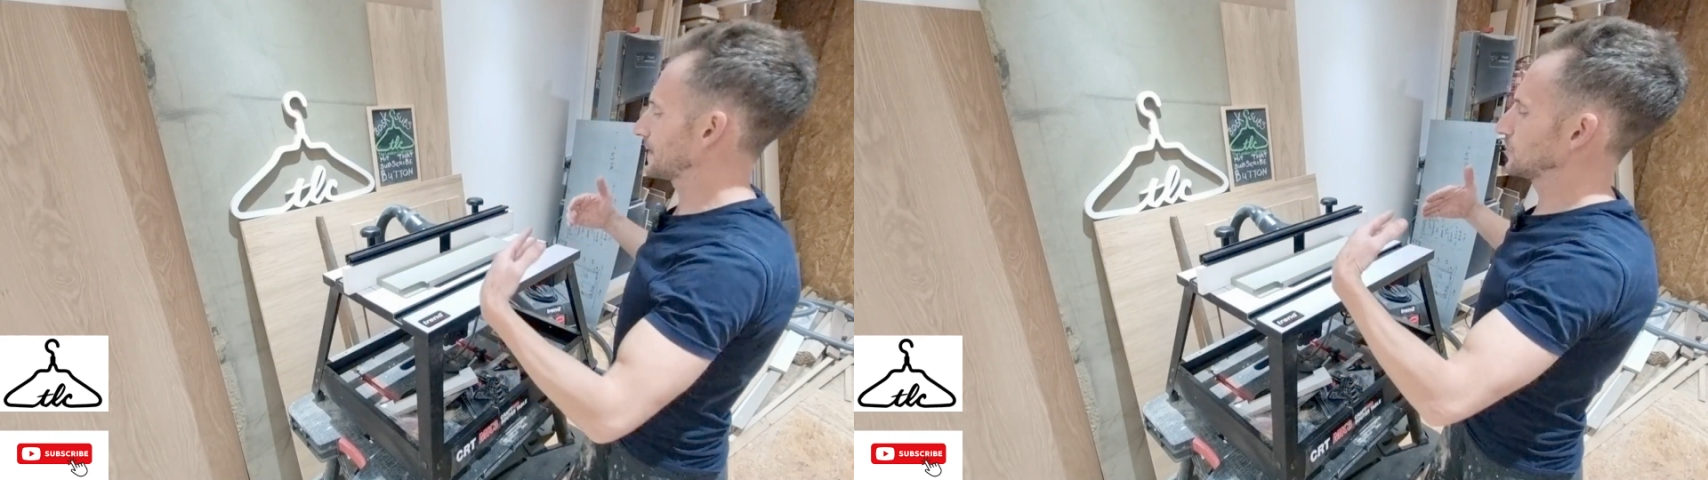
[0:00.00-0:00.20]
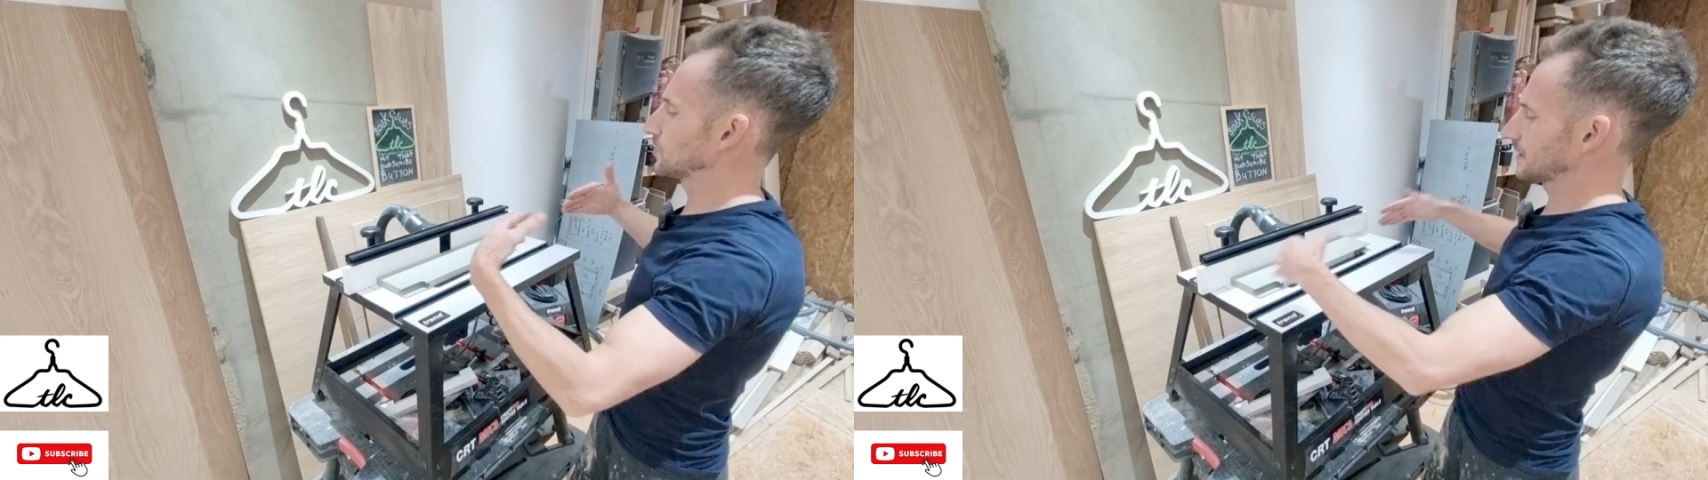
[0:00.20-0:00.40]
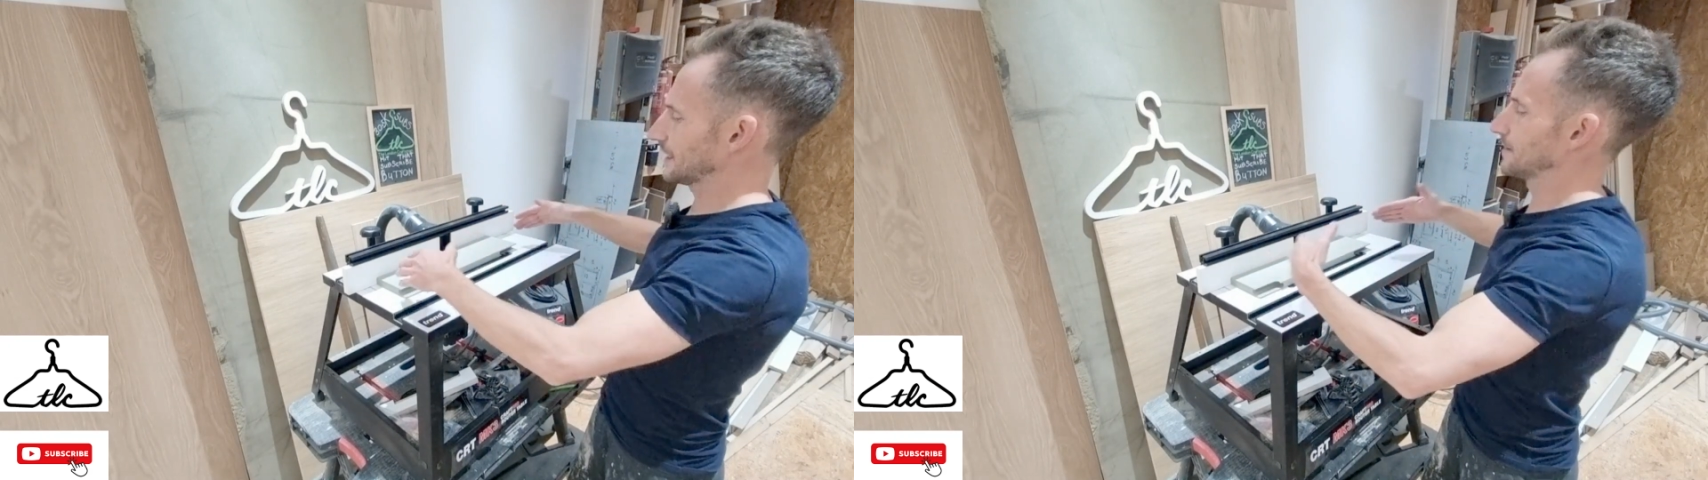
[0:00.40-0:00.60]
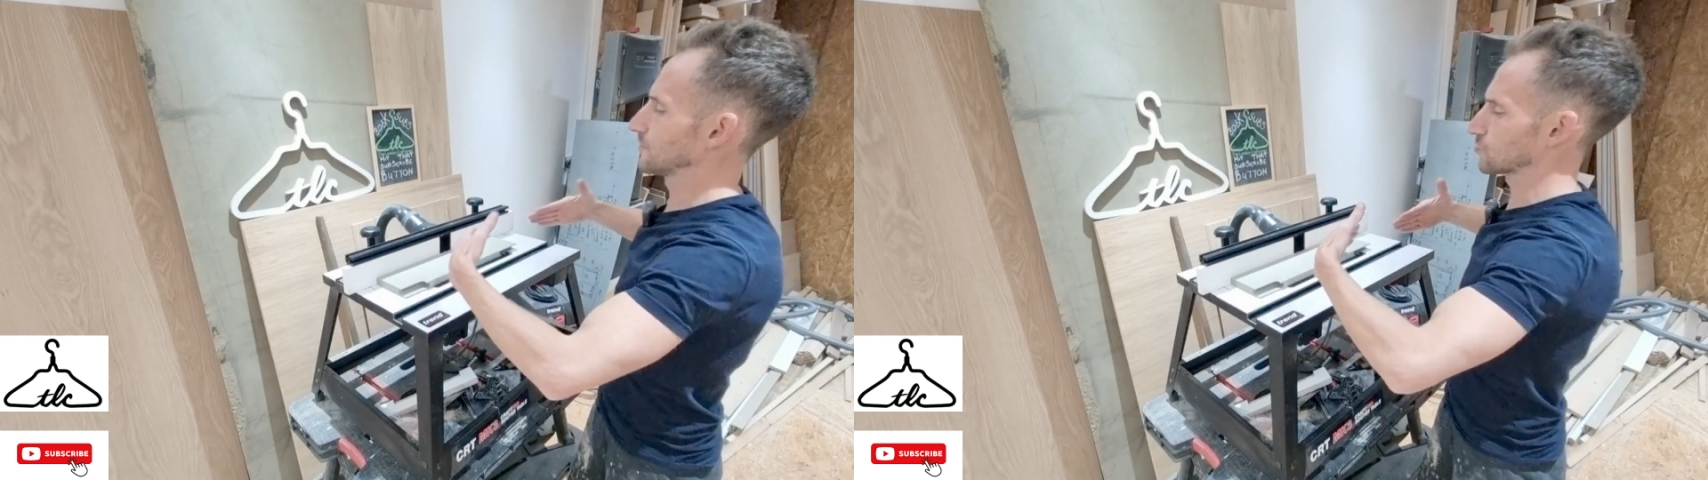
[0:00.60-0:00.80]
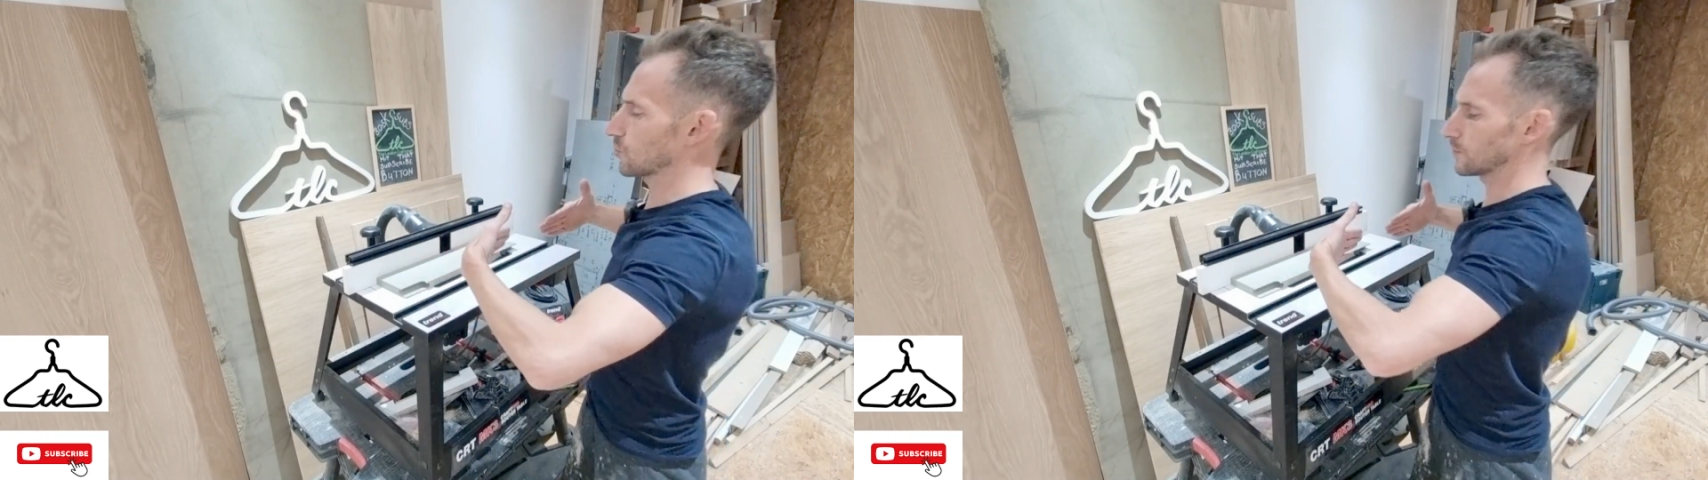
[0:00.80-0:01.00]
then you could
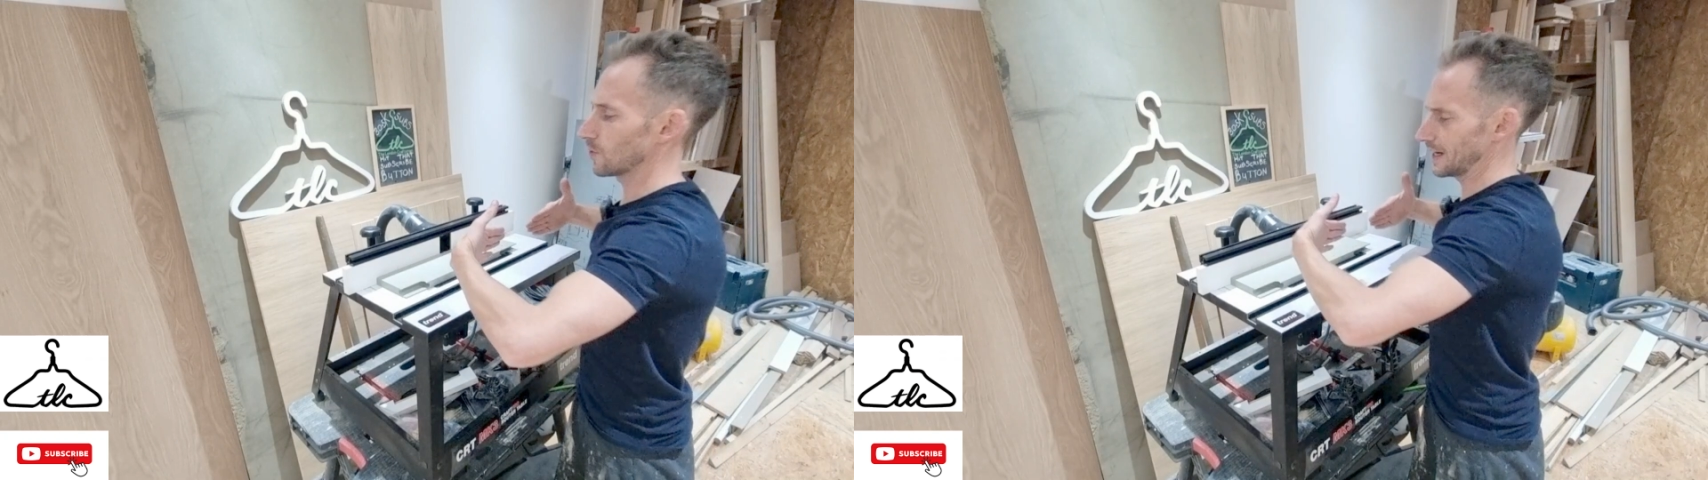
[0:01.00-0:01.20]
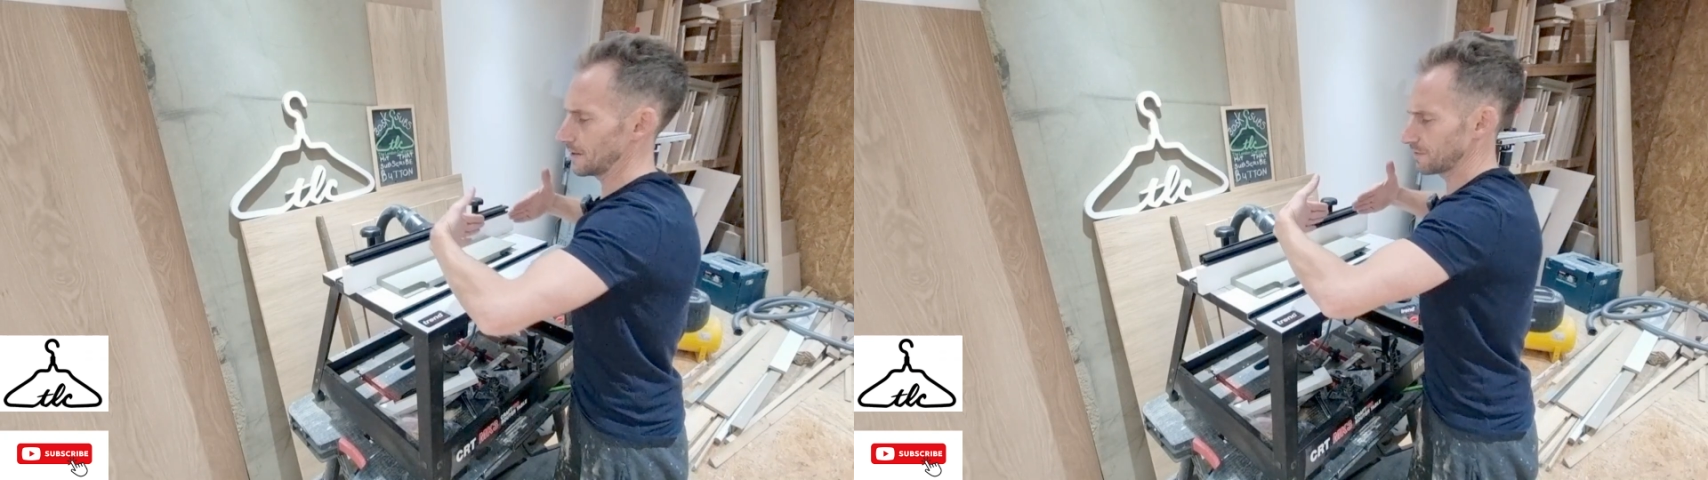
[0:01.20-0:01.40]
then drop your